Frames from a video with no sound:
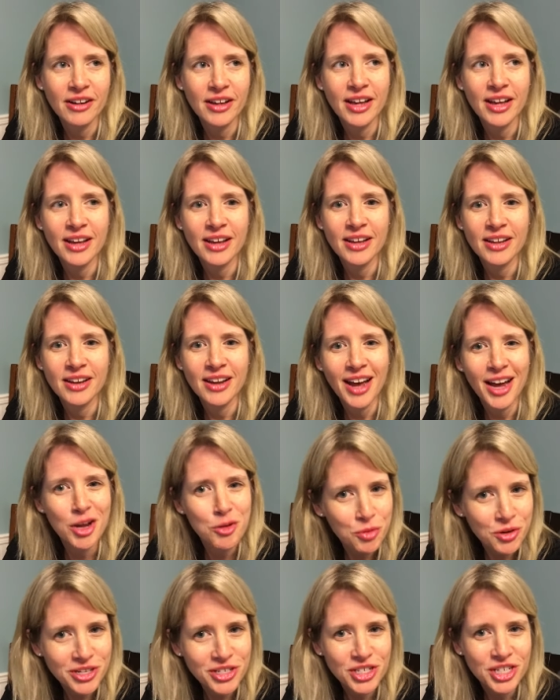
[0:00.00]
and I
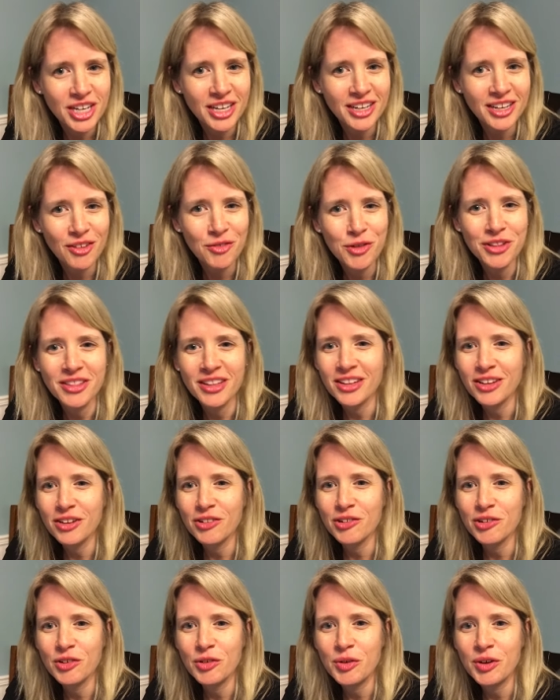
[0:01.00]
appreciate everything
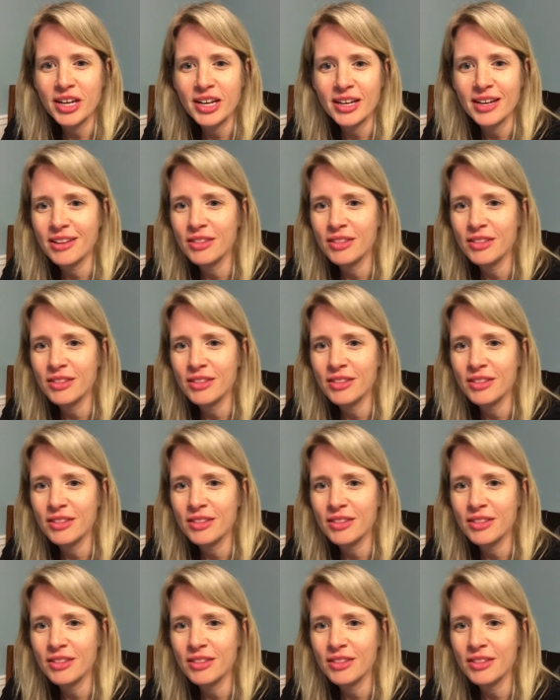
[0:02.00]
you're doing.